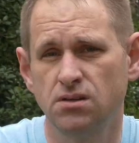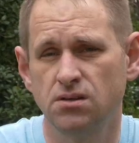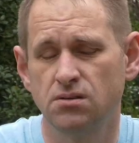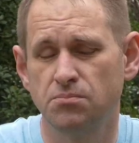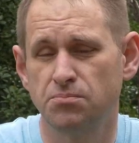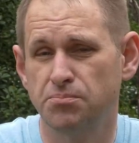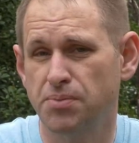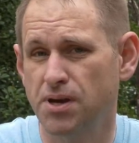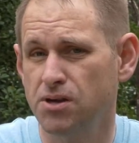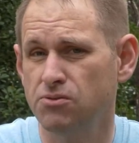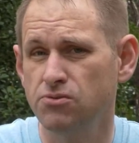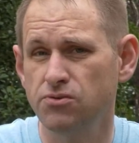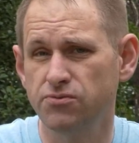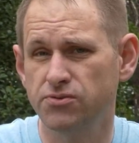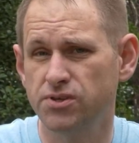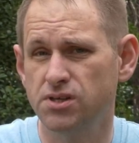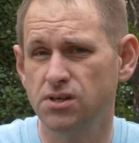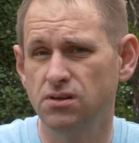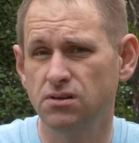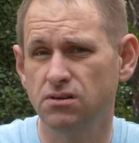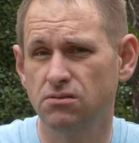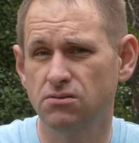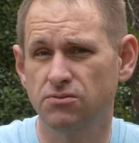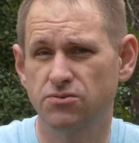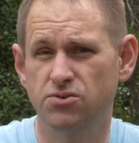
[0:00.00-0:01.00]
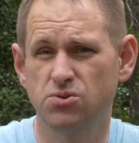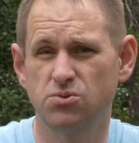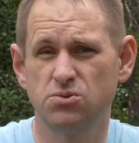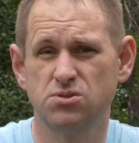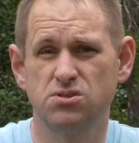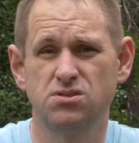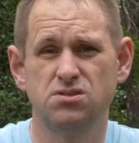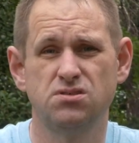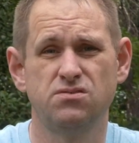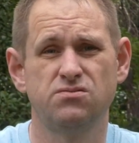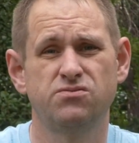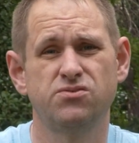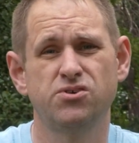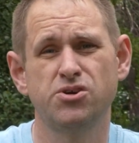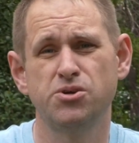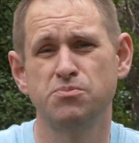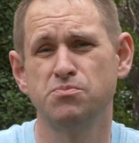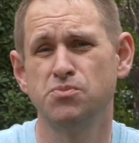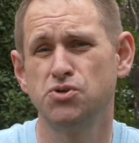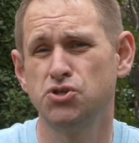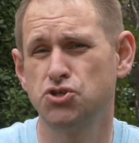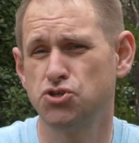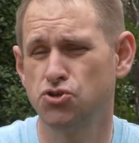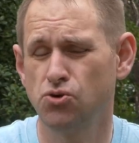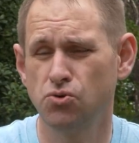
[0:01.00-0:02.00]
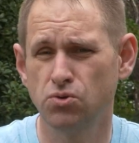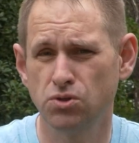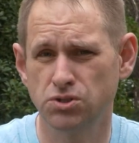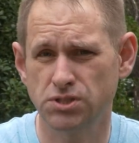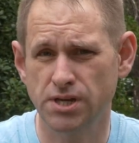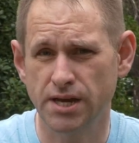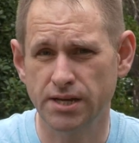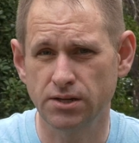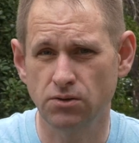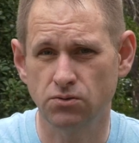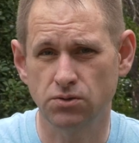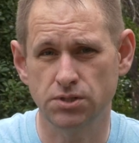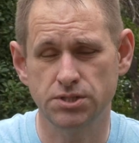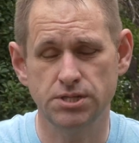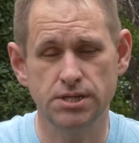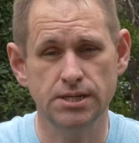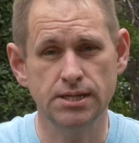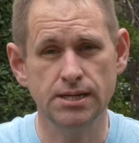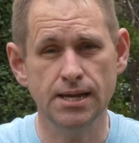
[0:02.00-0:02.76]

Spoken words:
Now, PowerVR, of course, is a very mature technology,